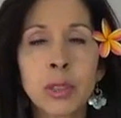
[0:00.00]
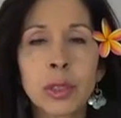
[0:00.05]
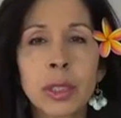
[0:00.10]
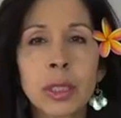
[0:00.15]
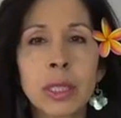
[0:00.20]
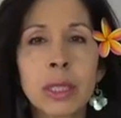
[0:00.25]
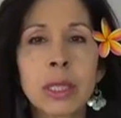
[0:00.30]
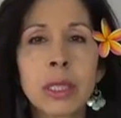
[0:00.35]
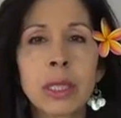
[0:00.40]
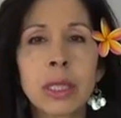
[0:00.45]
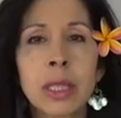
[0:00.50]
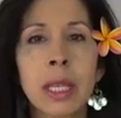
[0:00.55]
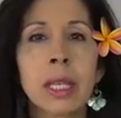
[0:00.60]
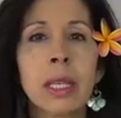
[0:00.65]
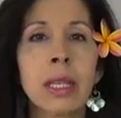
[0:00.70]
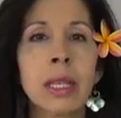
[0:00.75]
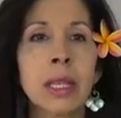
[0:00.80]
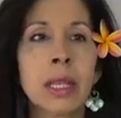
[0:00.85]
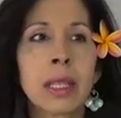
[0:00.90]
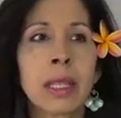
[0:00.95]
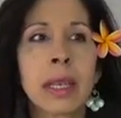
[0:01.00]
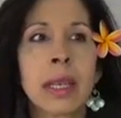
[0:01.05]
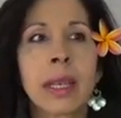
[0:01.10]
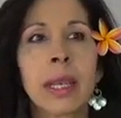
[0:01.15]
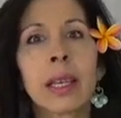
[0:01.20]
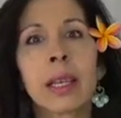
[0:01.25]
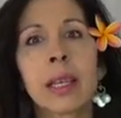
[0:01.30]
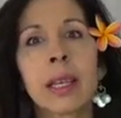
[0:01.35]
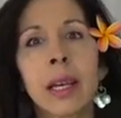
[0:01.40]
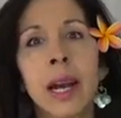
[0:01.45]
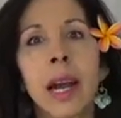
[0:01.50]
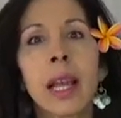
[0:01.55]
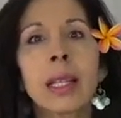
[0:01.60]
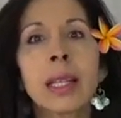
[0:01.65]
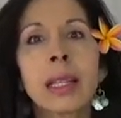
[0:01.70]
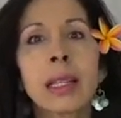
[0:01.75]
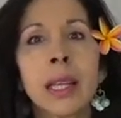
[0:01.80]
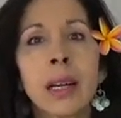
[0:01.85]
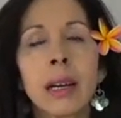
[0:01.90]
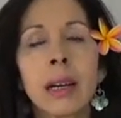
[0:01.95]
This is like, I
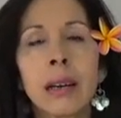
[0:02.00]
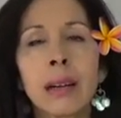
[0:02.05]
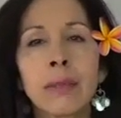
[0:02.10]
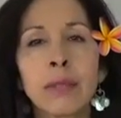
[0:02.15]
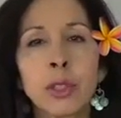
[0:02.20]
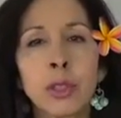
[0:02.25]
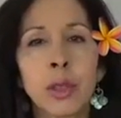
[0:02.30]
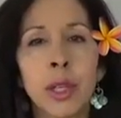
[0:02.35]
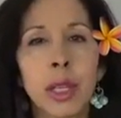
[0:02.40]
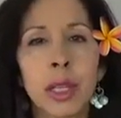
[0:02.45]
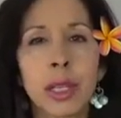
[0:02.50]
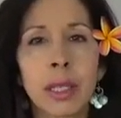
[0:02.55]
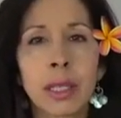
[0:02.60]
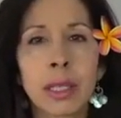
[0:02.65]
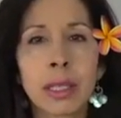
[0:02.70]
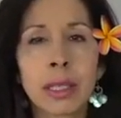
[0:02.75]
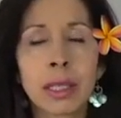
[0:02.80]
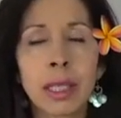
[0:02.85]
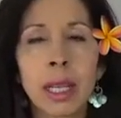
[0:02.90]
love doing this.